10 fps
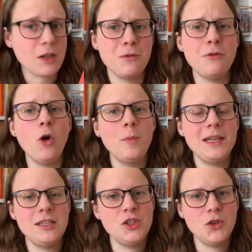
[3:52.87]
we've all
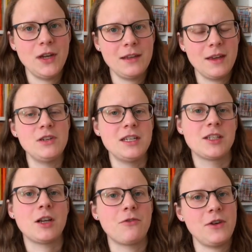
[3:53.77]
been enjoying
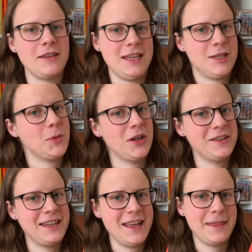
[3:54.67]
rediscovering this
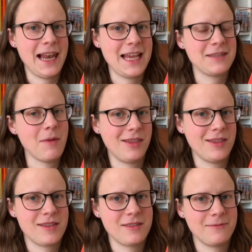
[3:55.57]
one in the last
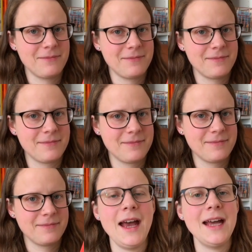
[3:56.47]
month.
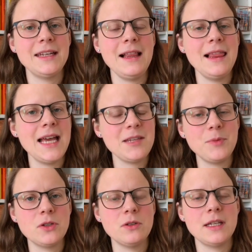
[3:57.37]
And
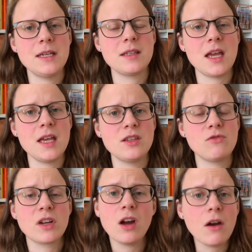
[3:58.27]
last but not least is
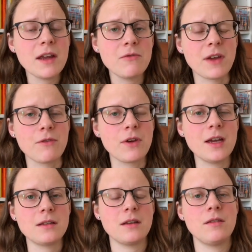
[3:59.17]
a recurring favourite